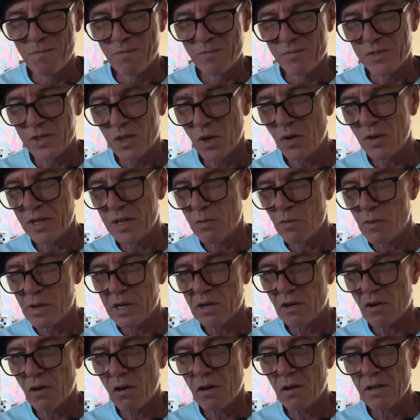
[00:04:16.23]
Tony, we
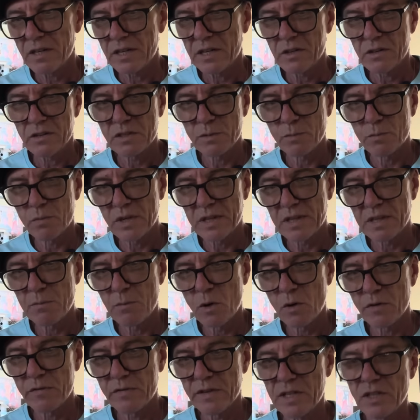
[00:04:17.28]
are all here to bring the
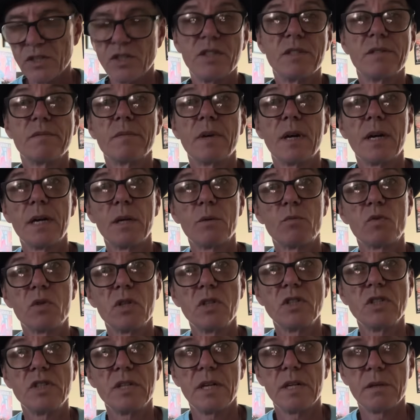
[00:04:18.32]
motivation. I
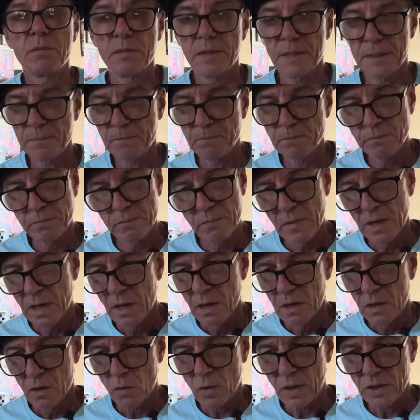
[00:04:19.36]
appreciate it, man.
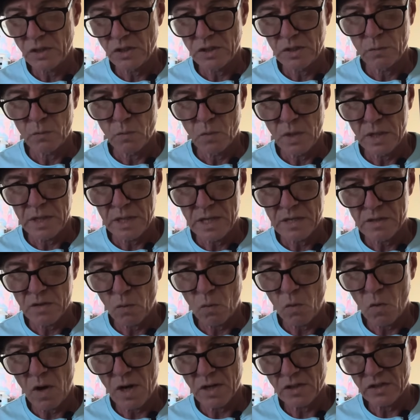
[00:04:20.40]
Question, what is a
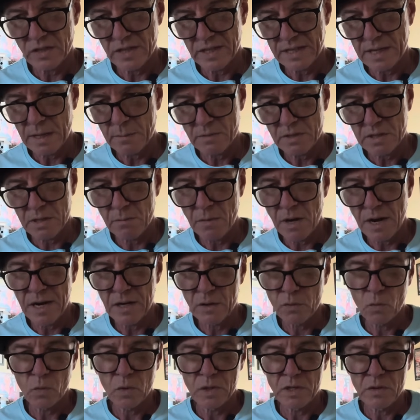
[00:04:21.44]
watch that comes to
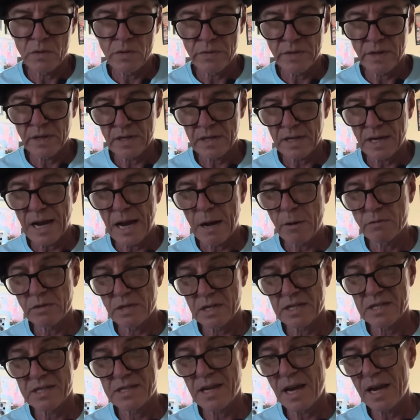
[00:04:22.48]
mind when you think, I was
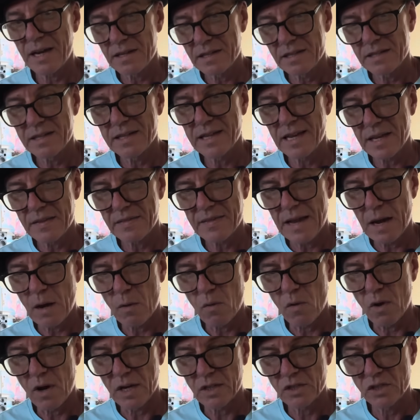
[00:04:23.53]
excited to get that
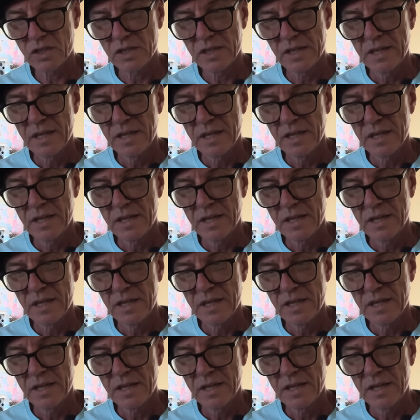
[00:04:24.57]
watch